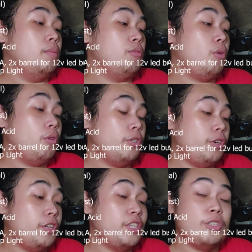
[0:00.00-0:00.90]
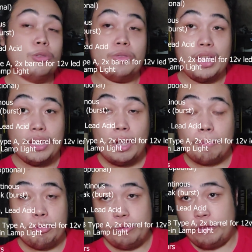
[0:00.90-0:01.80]
Solar charging could take
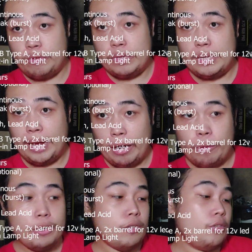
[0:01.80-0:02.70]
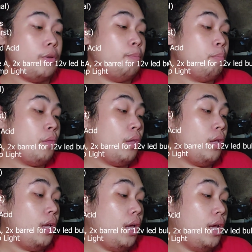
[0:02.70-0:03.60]
up to 15 hours.
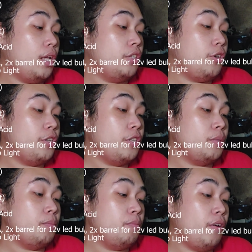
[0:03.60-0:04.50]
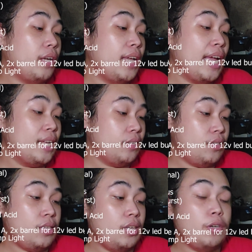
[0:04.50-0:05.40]
And charging via
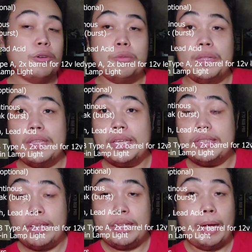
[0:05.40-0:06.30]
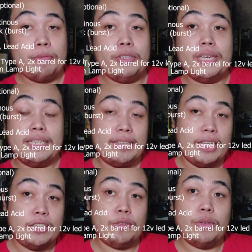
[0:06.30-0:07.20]
AC or with its adapter can
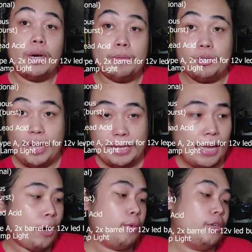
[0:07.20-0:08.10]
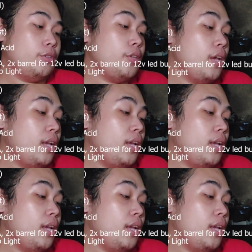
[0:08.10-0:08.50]
take you up to 8 hours.